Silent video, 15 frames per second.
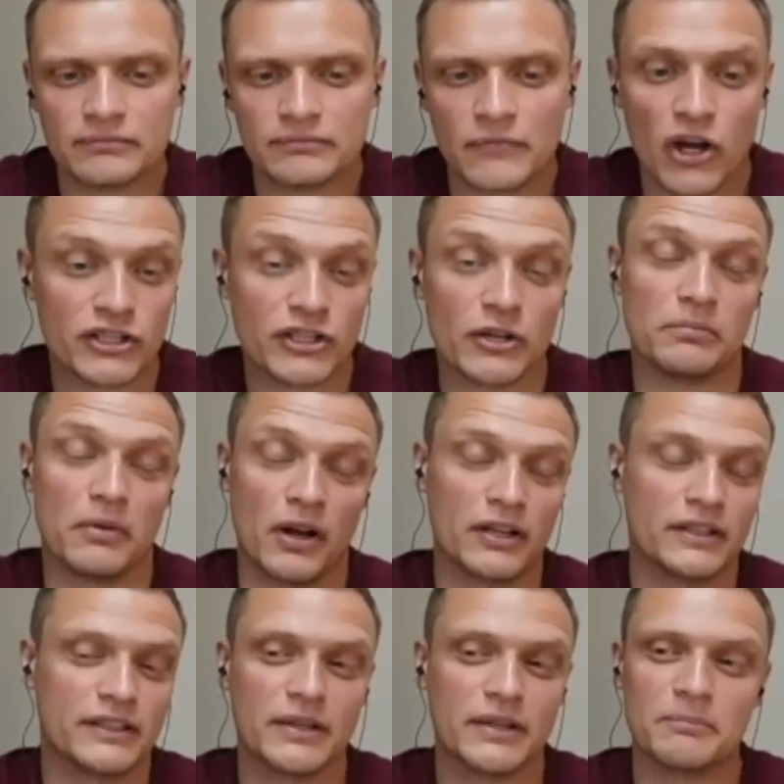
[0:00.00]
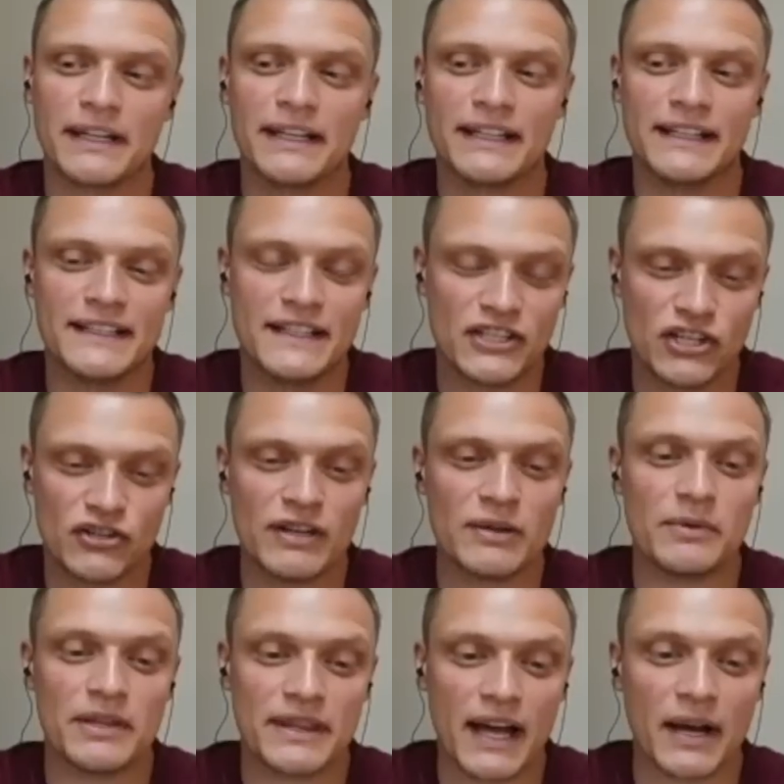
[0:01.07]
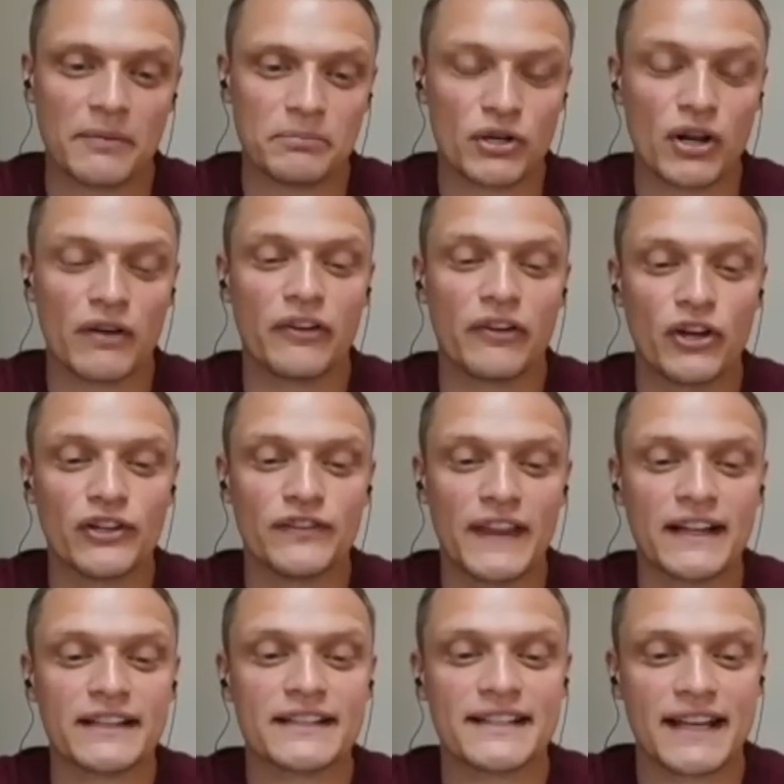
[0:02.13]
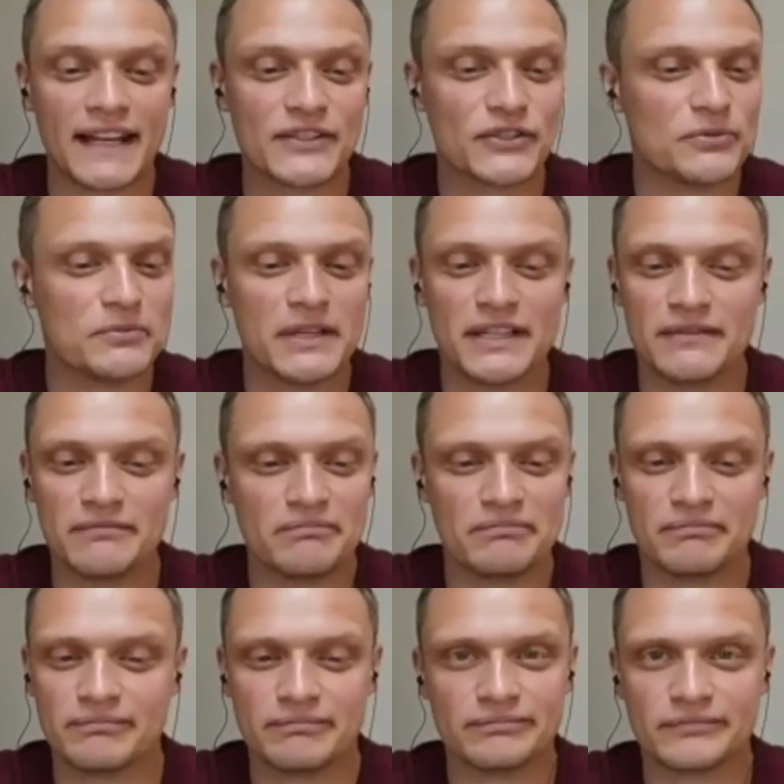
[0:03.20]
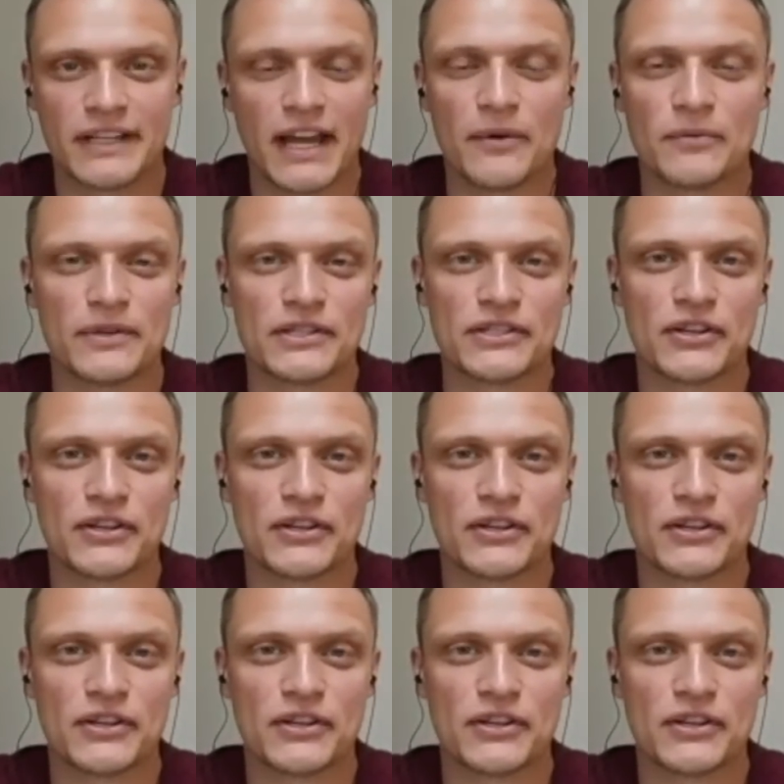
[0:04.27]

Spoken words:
I completely disagree with that, but I've heard that said to me countless